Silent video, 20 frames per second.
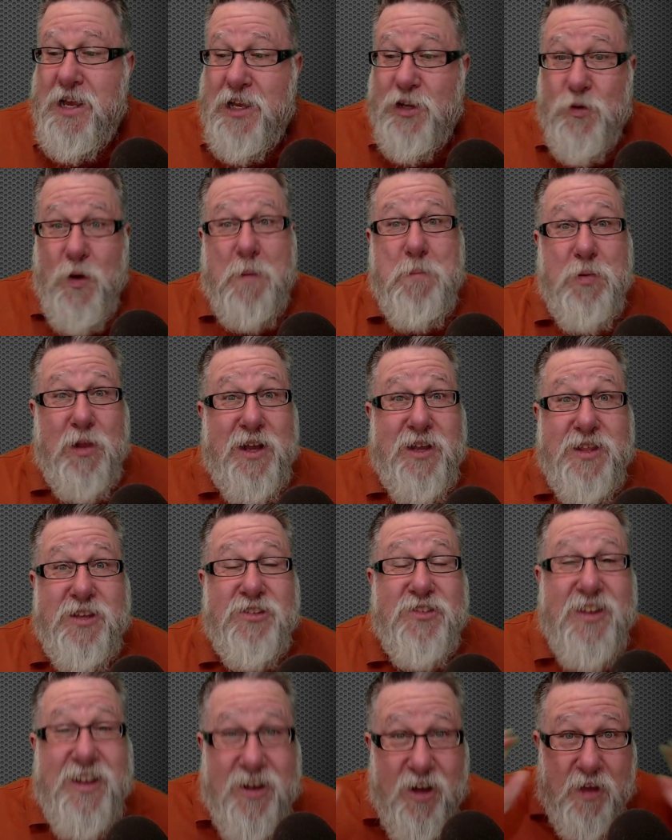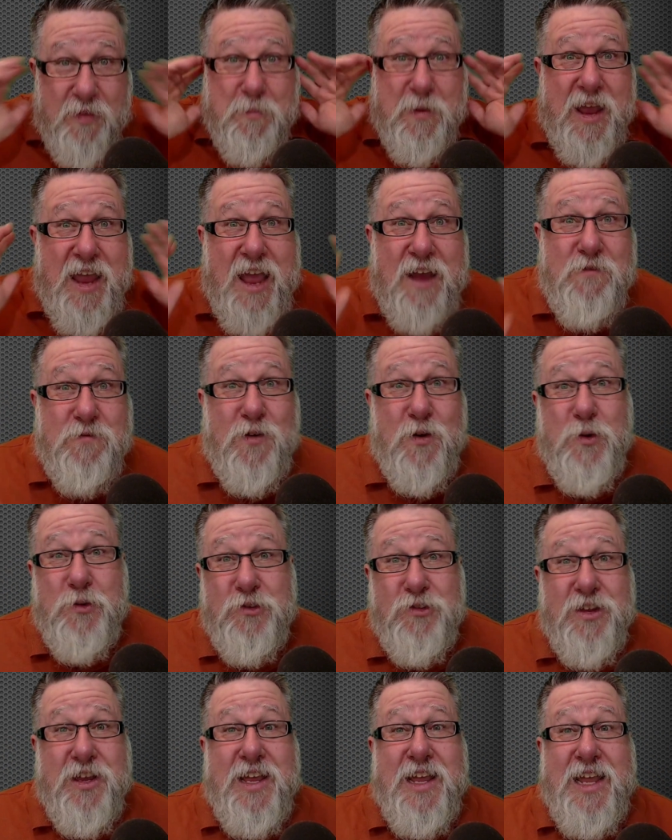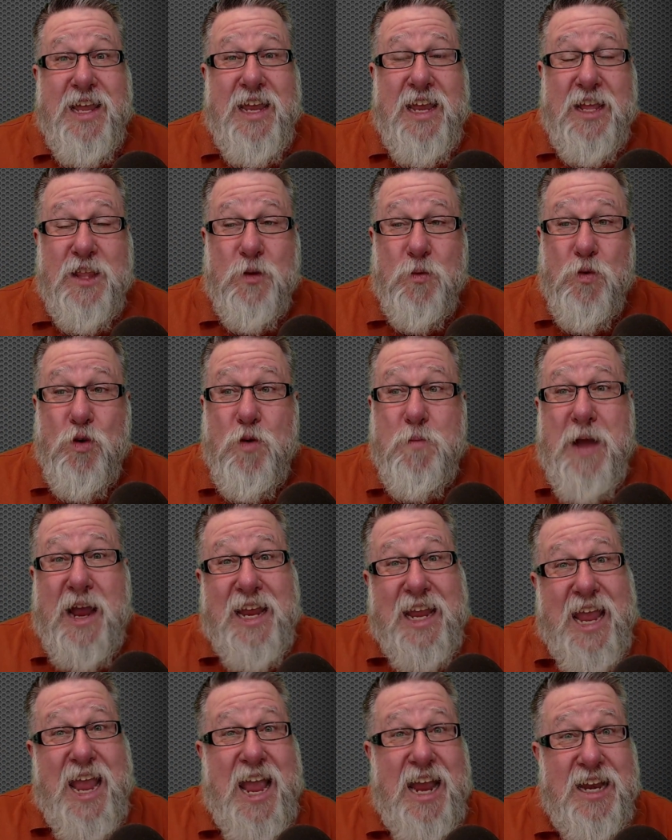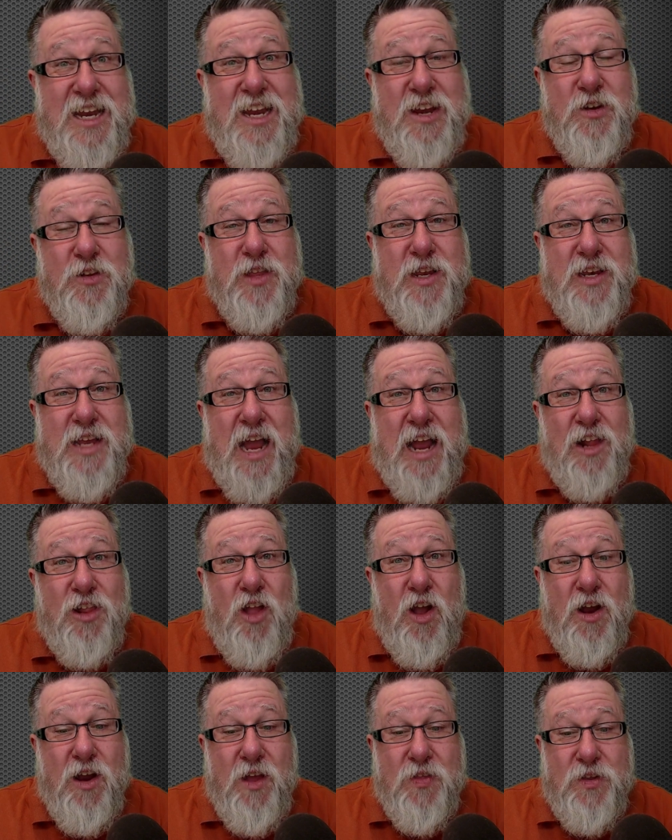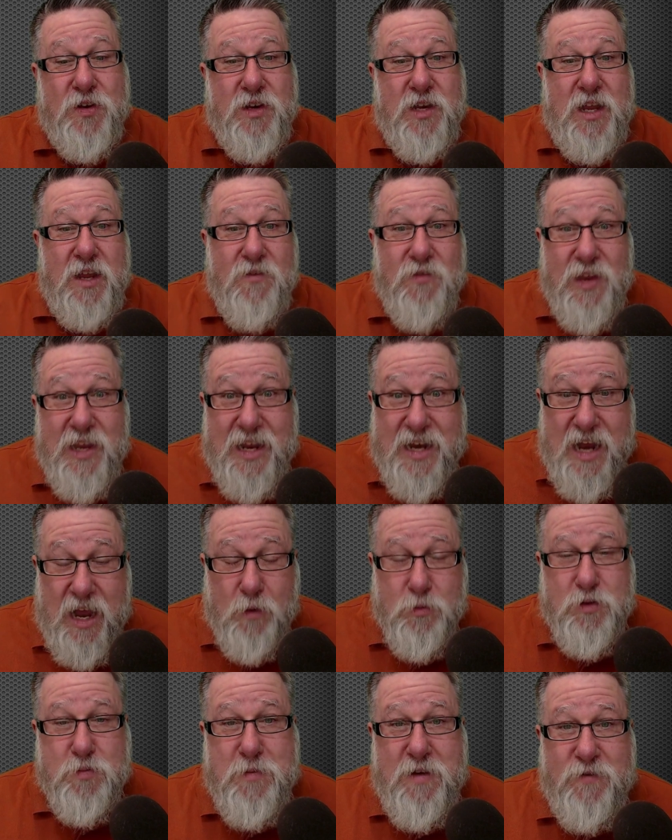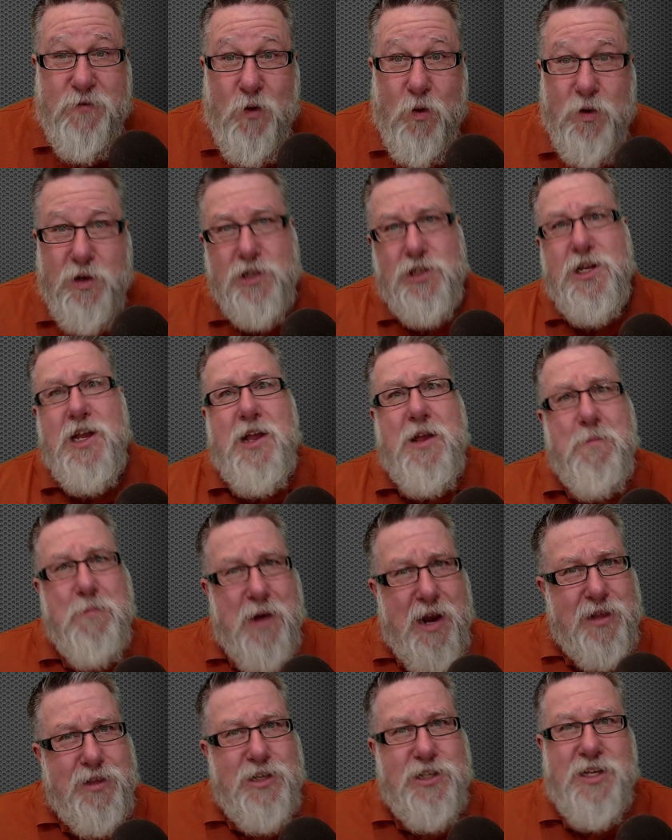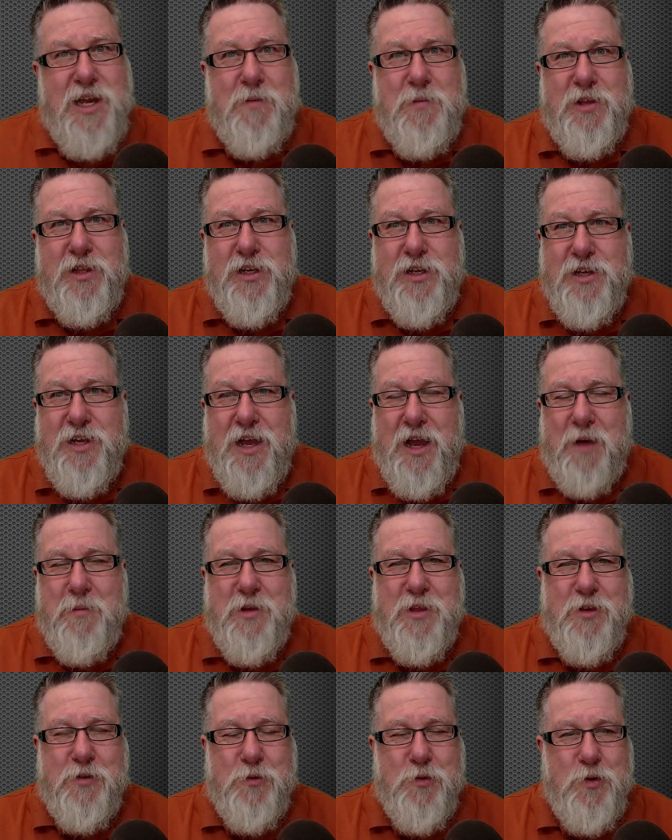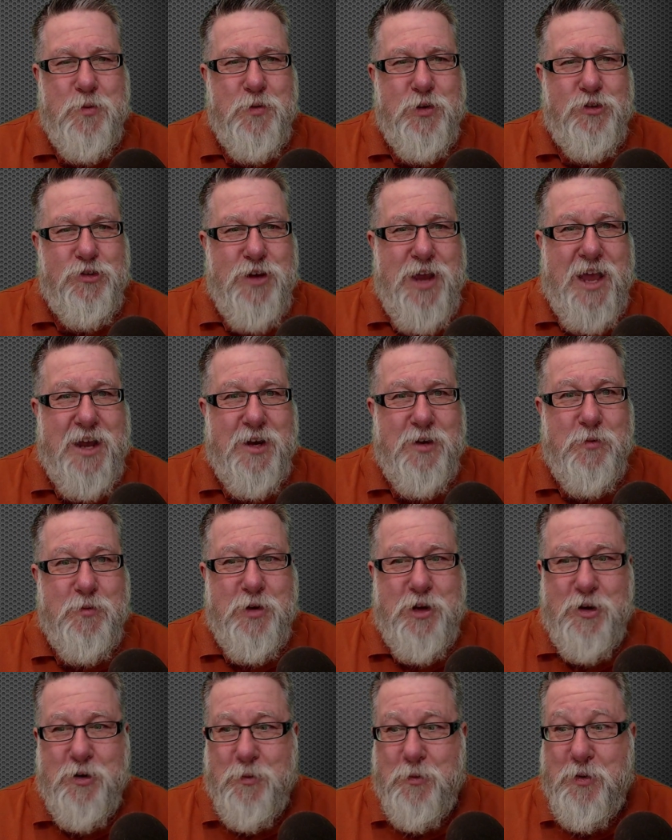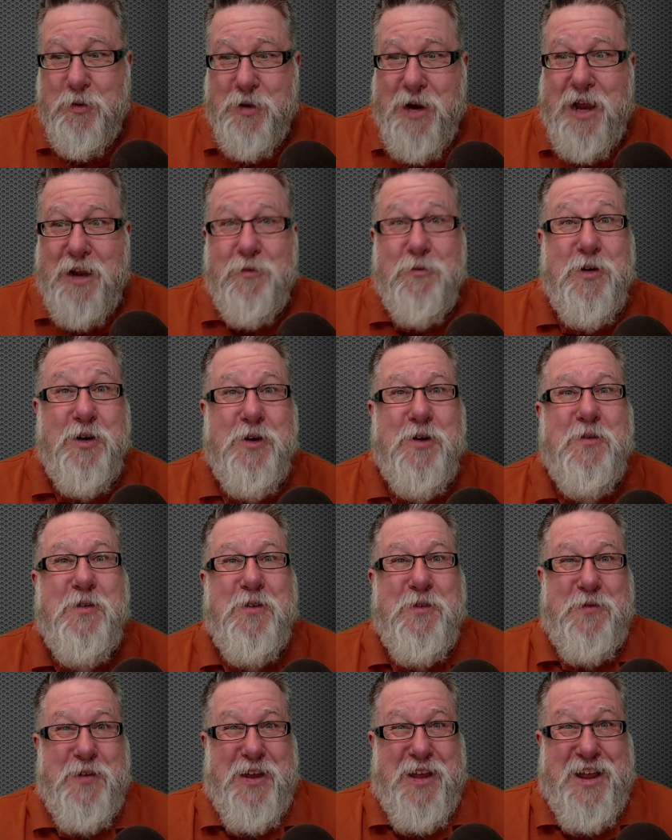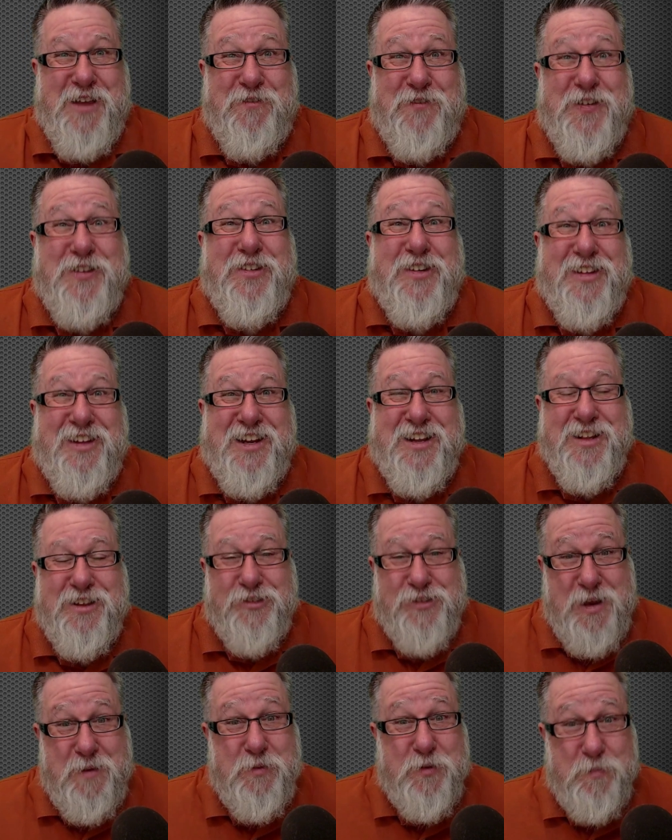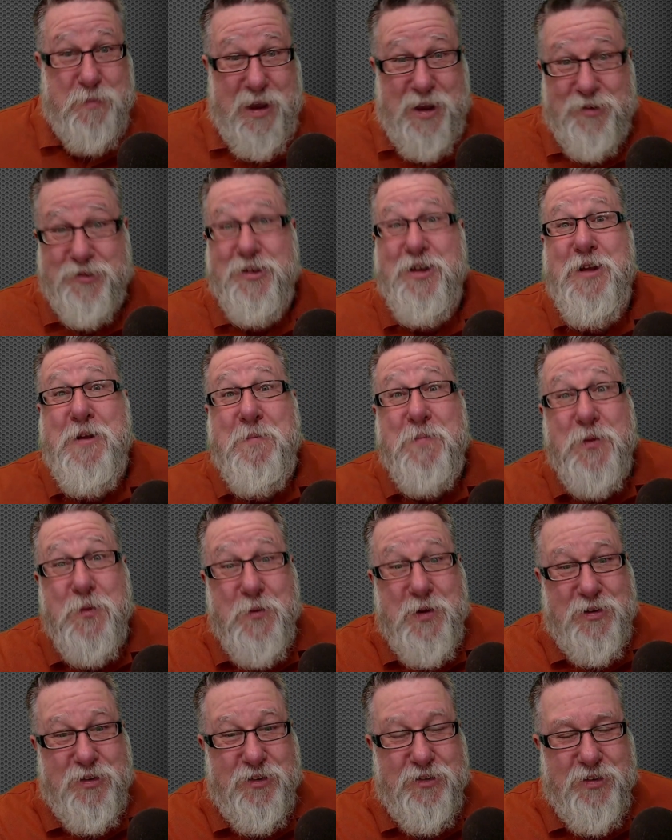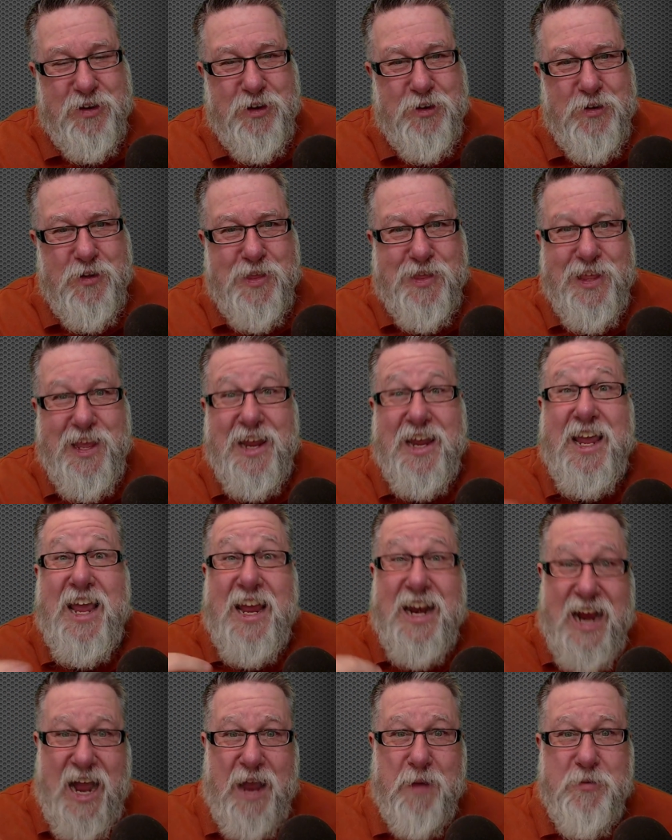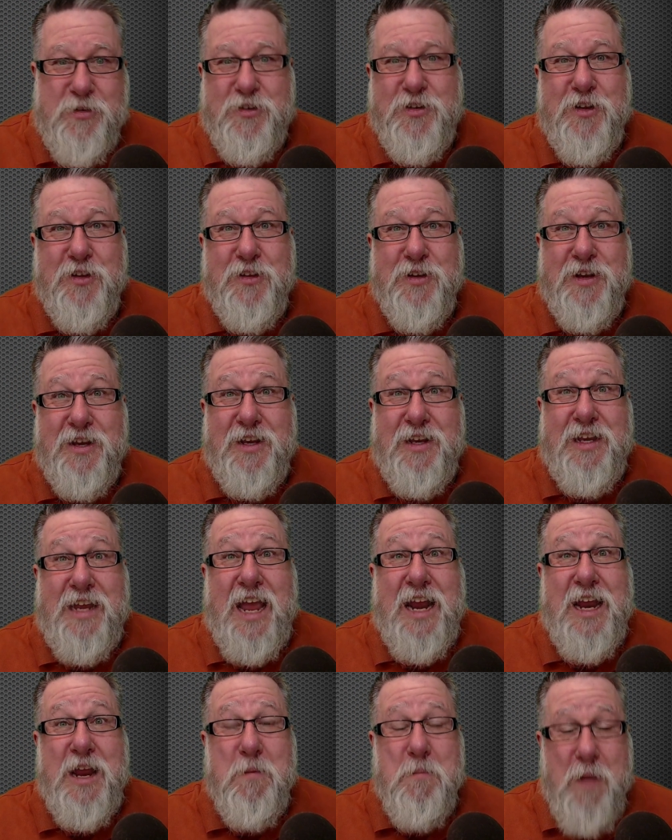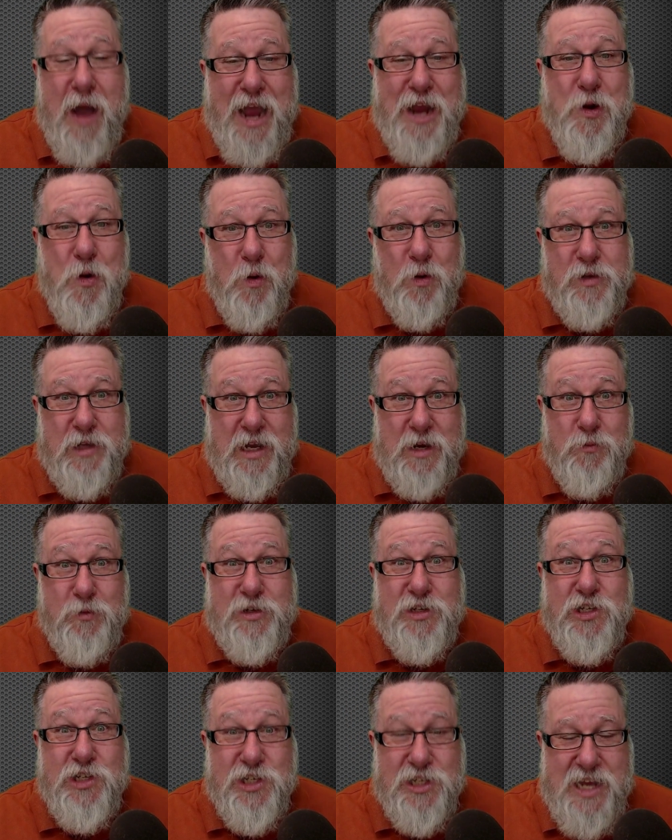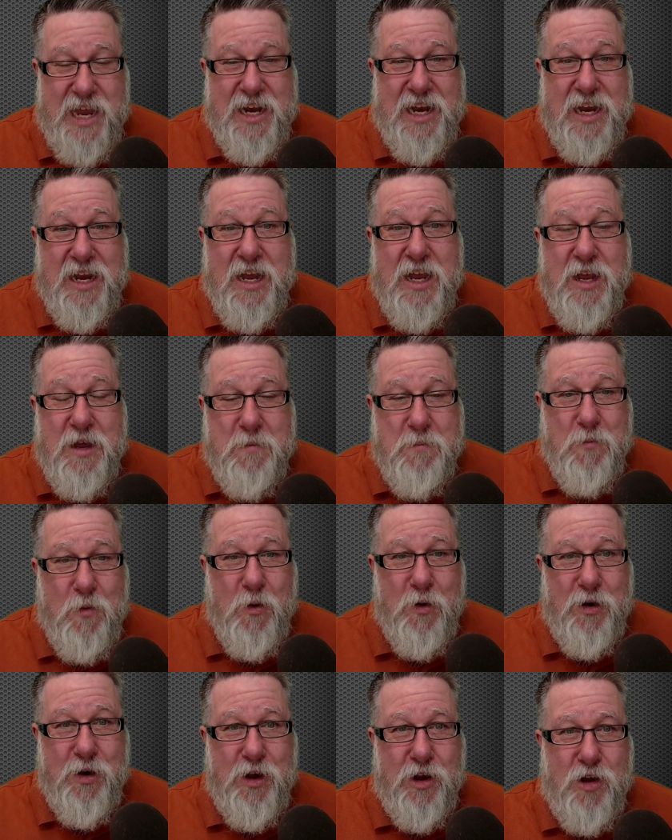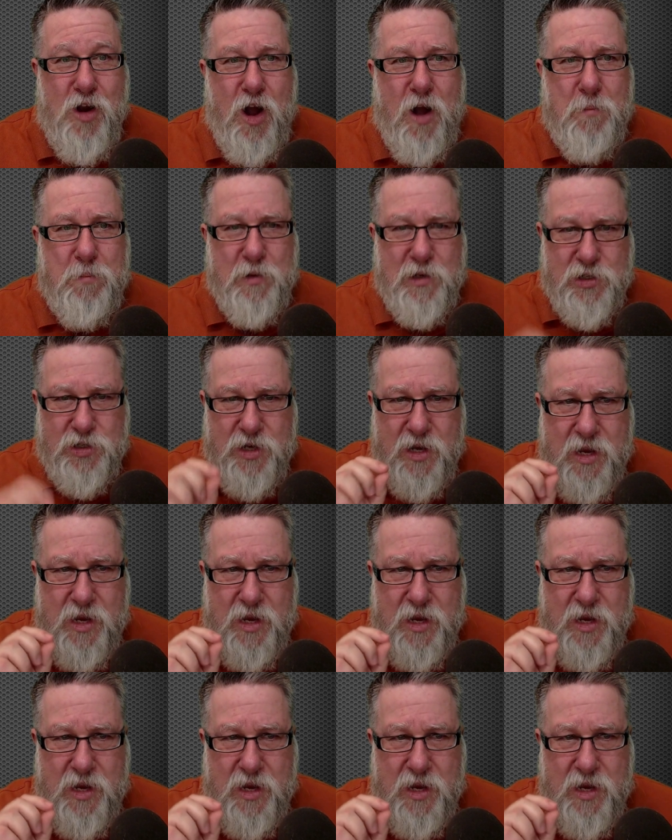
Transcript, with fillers: So I plug this in on my headphones in the room. I can't hear the dialogue on the T V. It helps me focus, but at least I'm in the I'm in the room with Shanna. We, you know, we're, at, we're physically in the same space, which is a good thing. And I'm still getting my goal done, which is getting more accomplished.